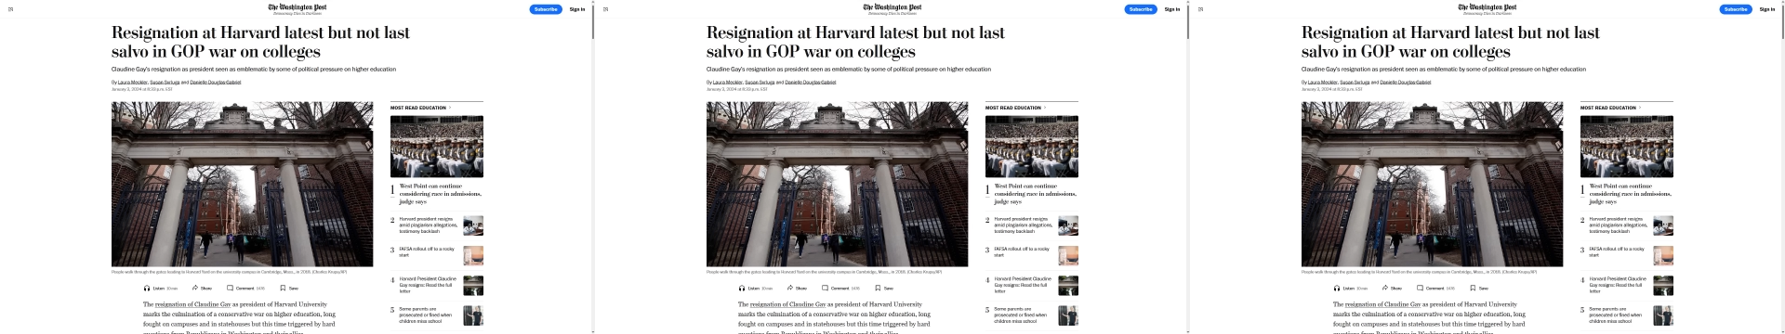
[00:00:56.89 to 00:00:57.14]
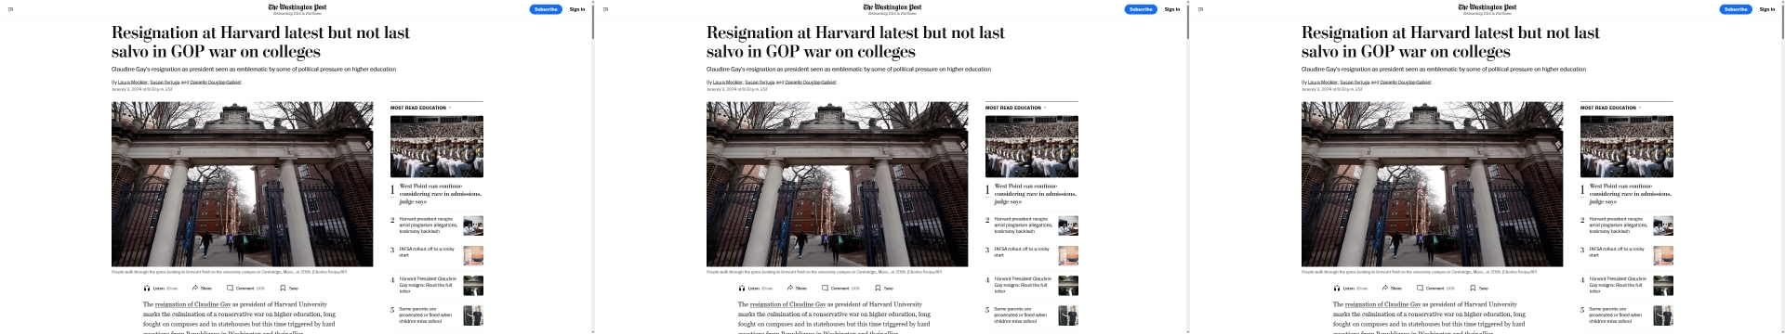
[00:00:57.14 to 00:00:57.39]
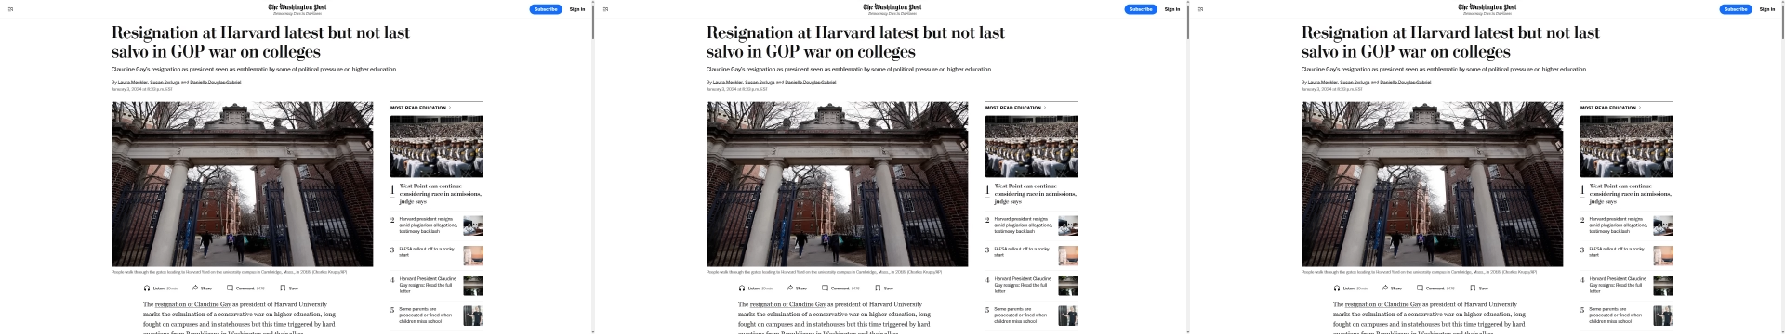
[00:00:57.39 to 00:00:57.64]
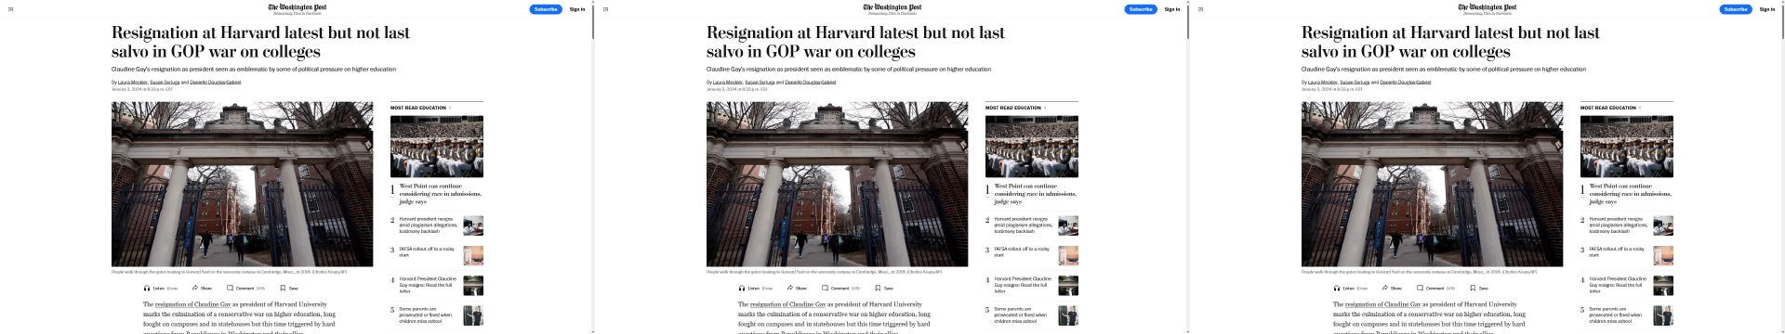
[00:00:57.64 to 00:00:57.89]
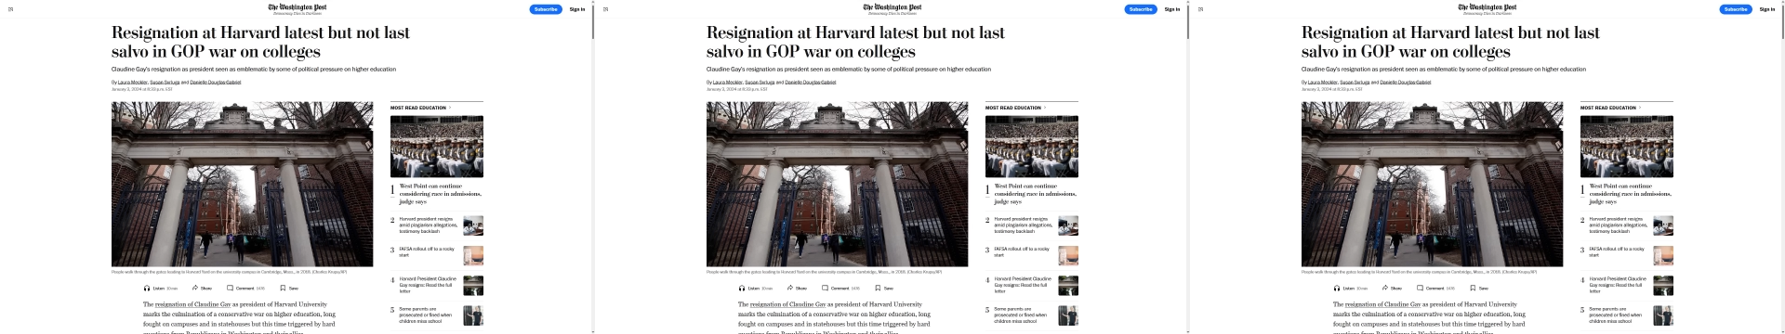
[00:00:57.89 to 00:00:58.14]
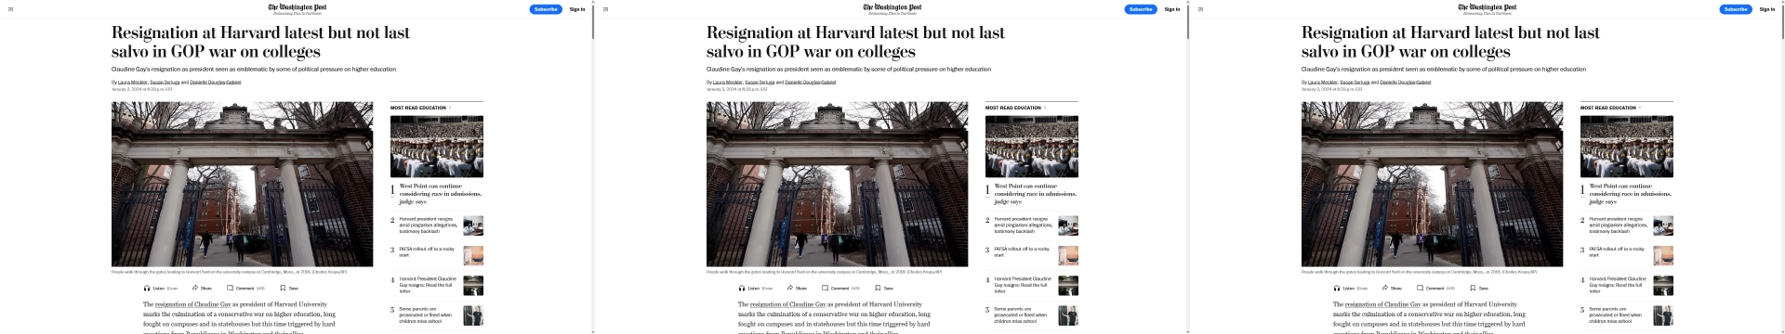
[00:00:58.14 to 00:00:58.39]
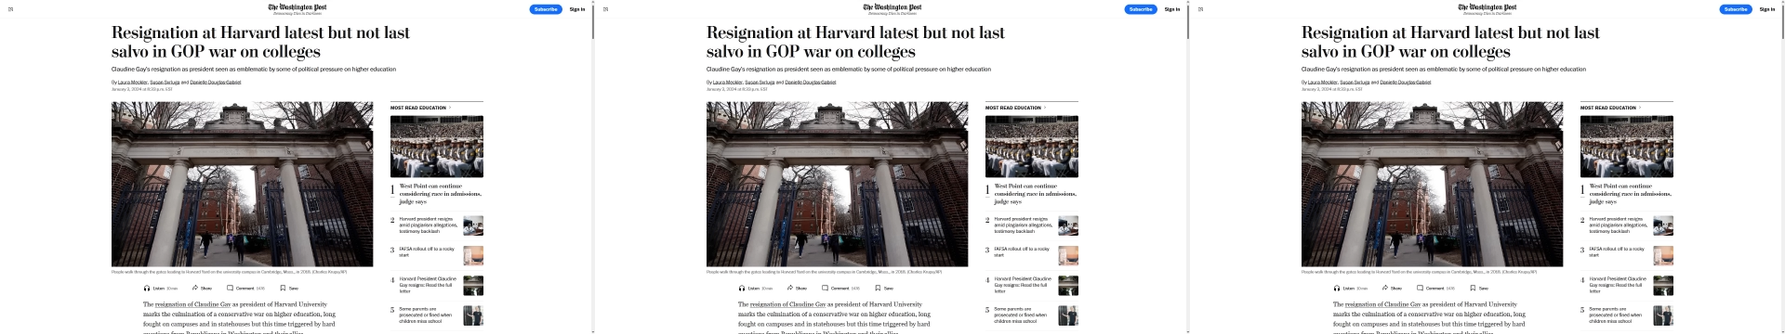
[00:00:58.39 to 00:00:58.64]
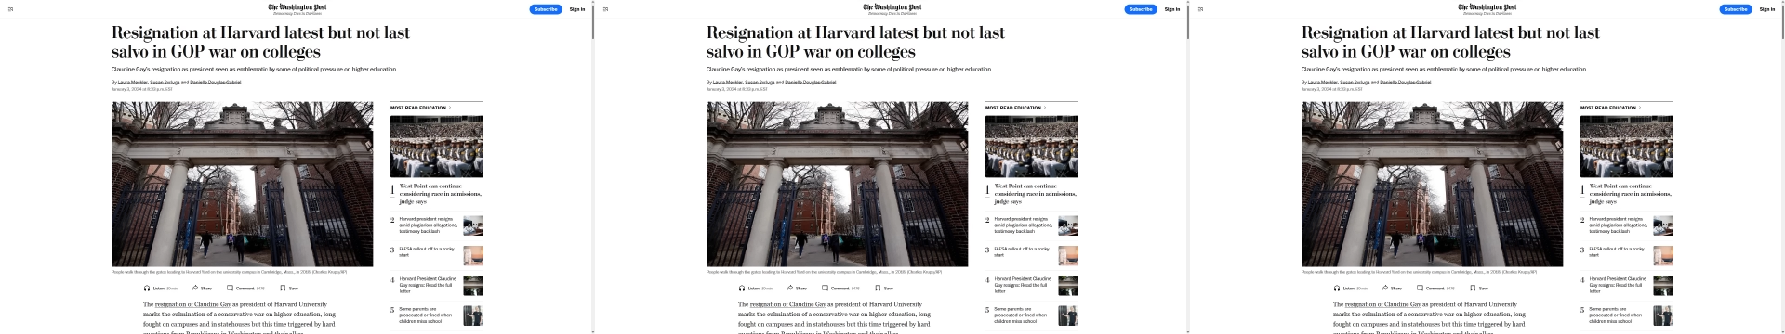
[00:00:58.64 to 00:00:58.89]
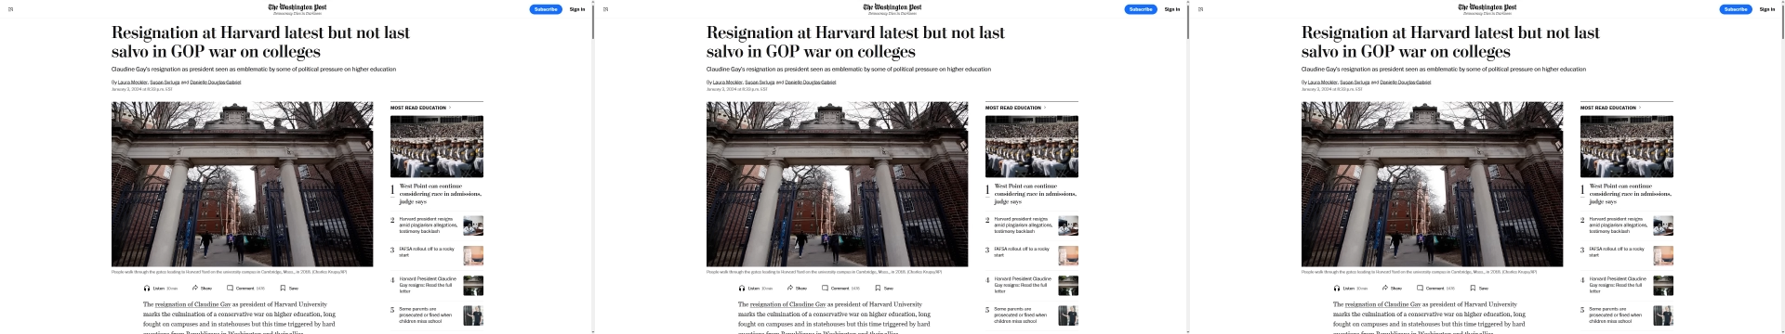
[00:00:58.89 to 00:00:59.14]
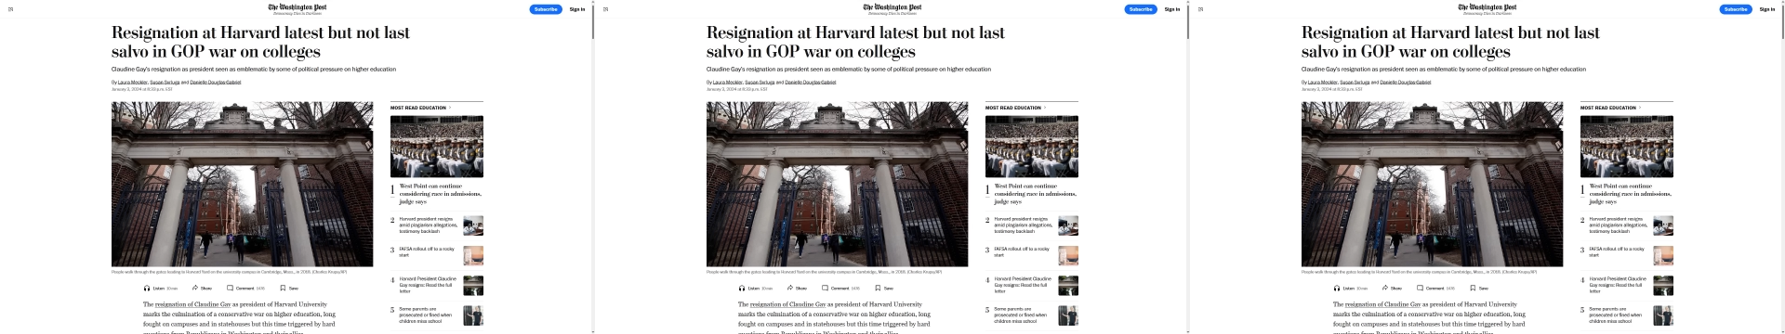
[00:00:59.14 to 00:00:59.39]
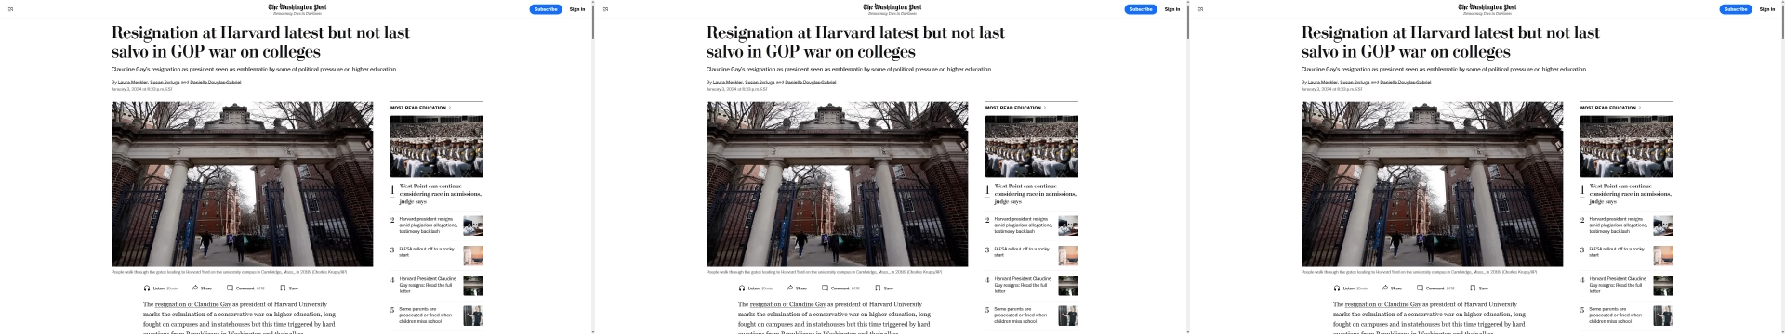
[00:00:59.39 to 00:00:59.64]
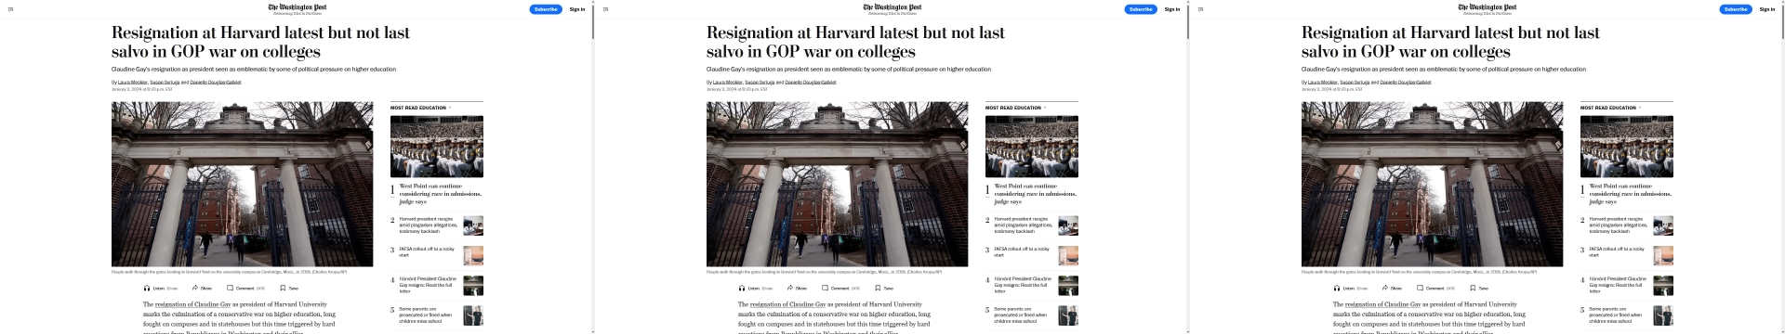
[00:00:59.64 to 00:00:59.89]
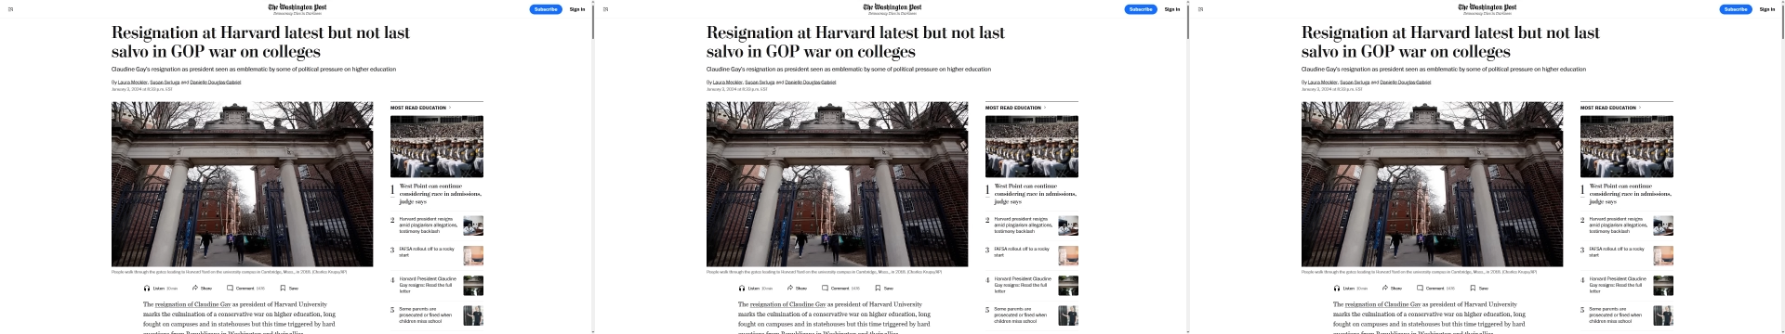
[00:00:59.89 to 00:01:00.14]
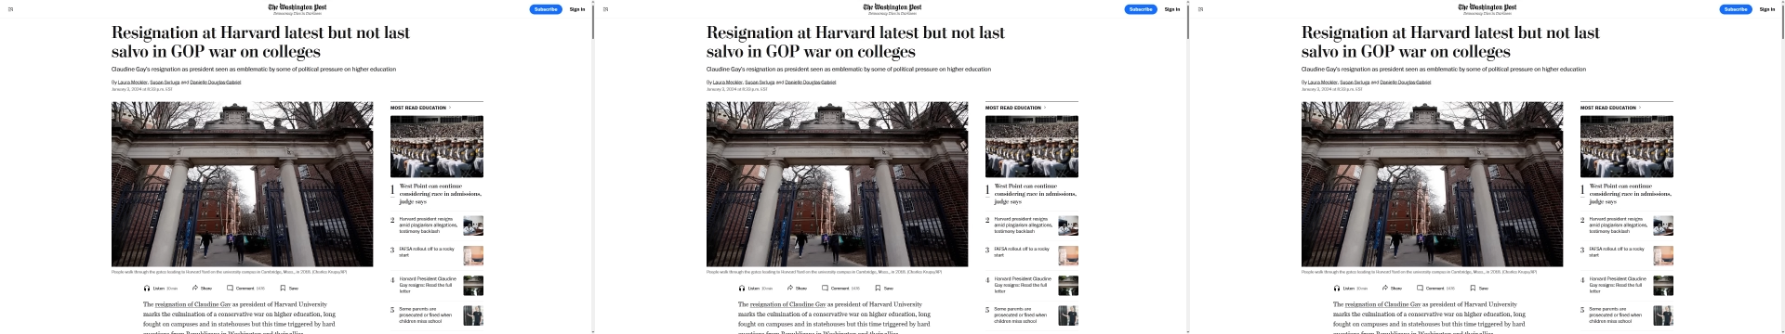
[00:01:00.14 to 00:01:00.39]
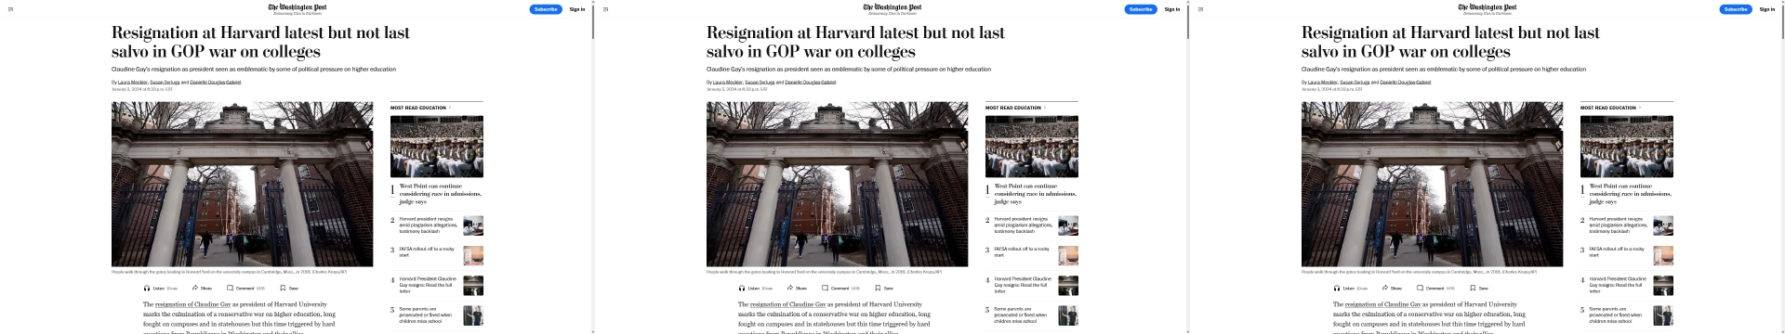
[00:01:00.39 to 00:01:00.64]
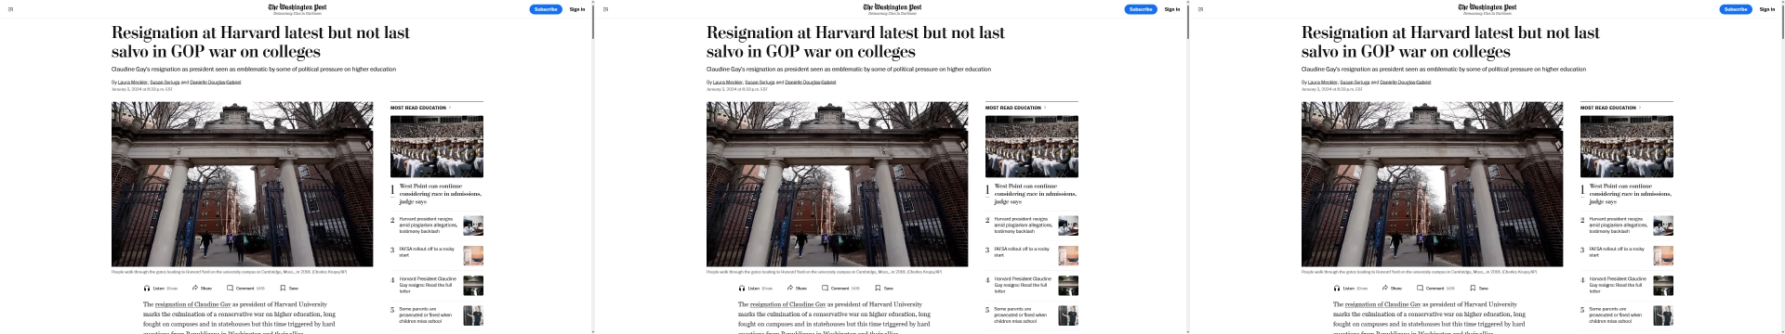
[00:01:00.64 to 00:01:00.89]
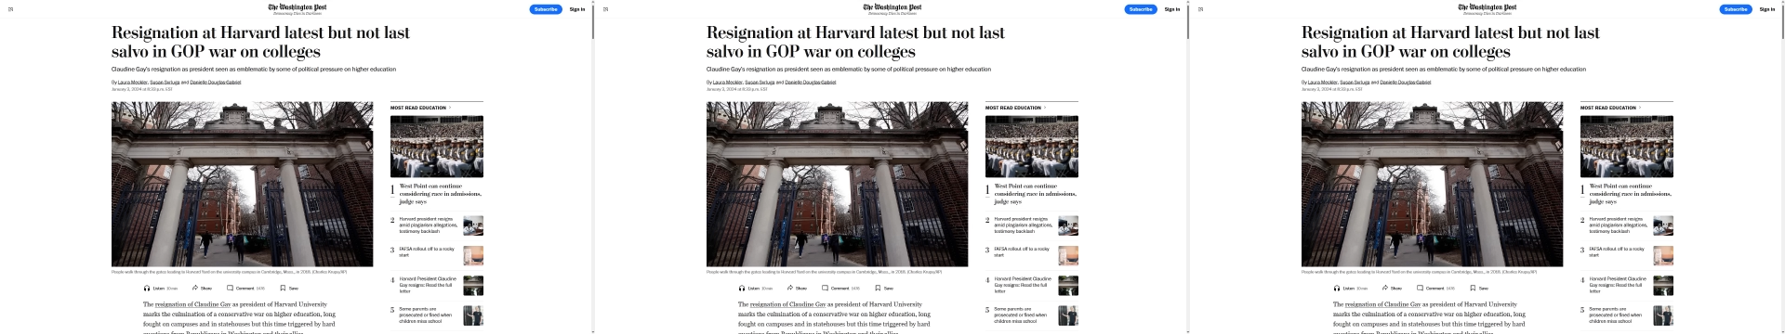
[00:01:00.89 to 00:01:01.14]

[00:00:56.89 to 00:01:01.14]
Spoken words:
(no speaker visible)